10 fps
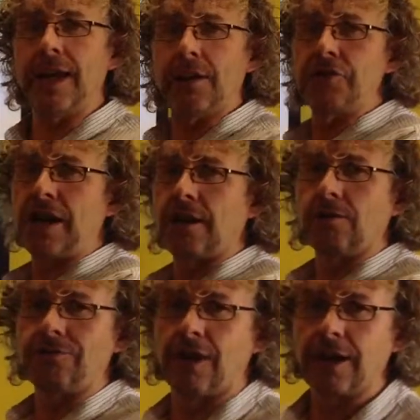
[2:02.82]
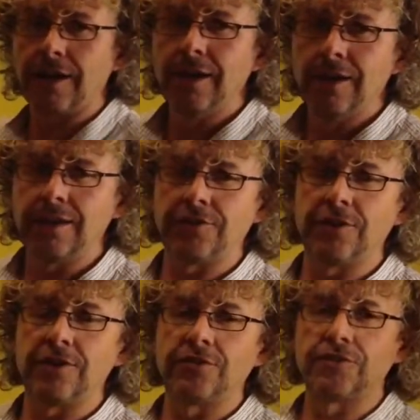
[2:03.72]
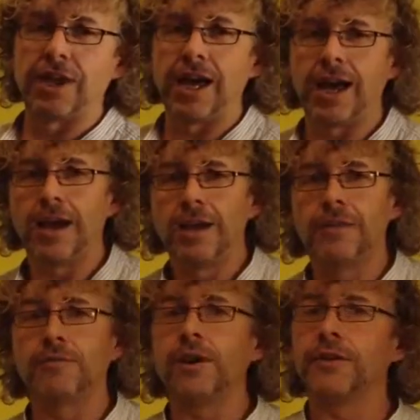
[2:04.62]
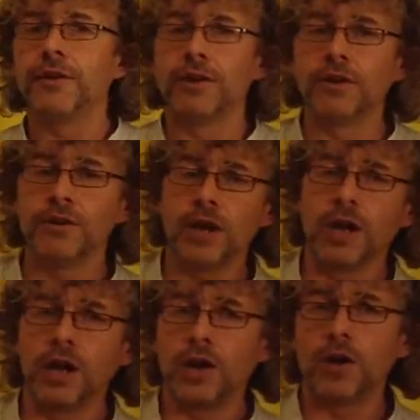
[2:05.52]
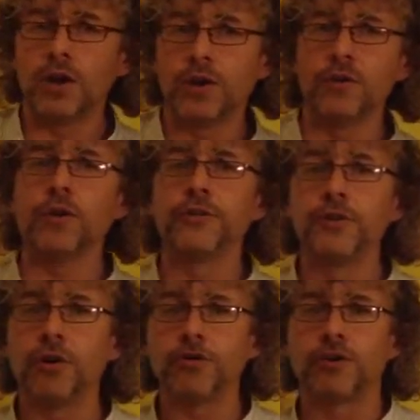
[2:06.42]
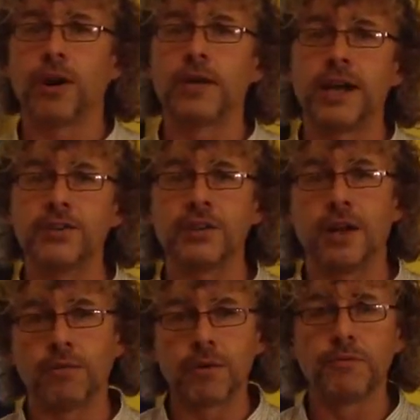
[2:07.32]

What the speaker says: what a yellow shed looks like. This is the rather unorthodox location.